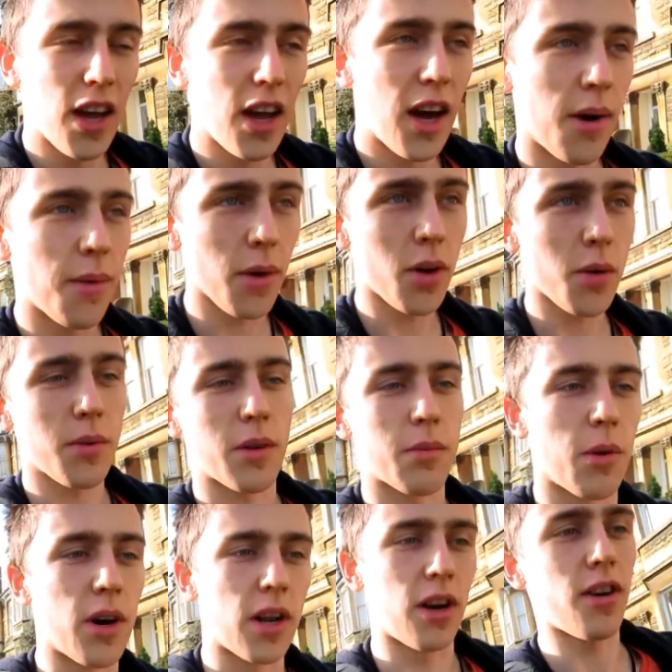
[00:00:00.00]
I woke up this
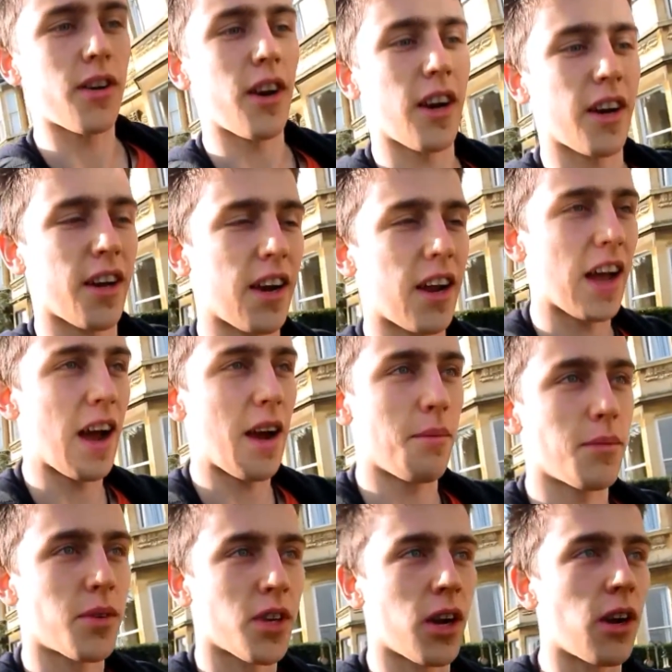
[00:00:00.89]
morning looking like an
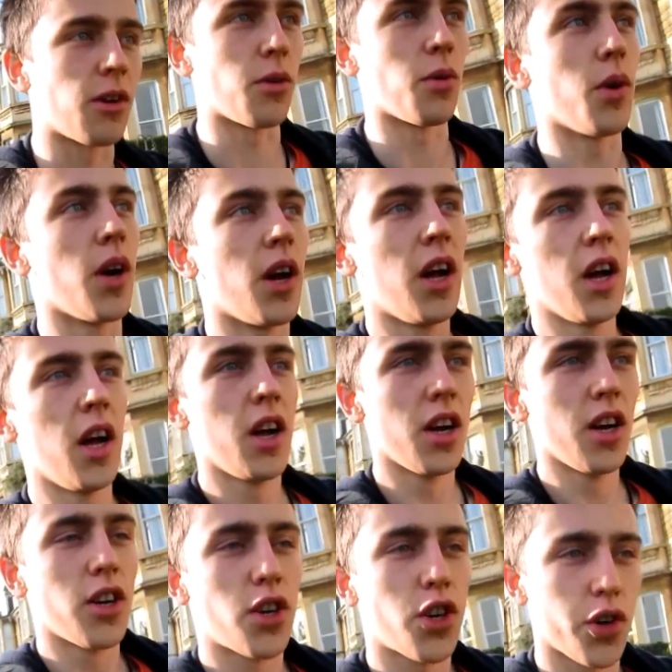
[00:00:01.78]
absolute
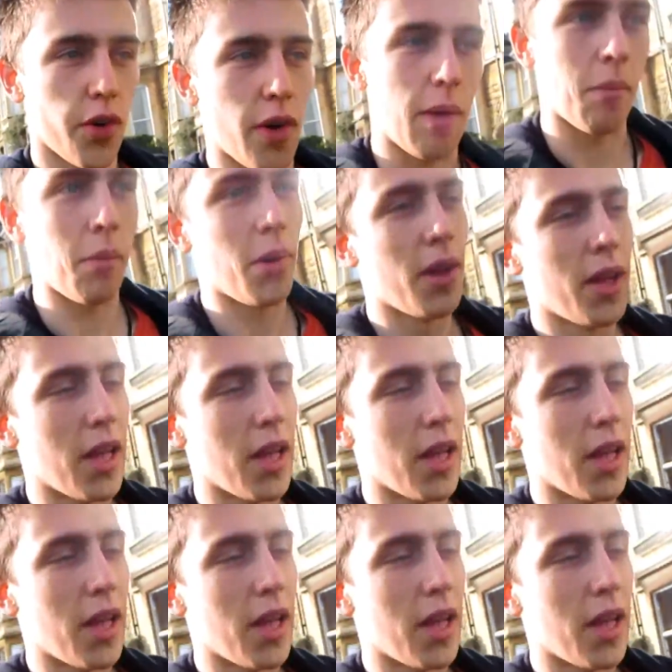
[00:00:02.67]
tramp.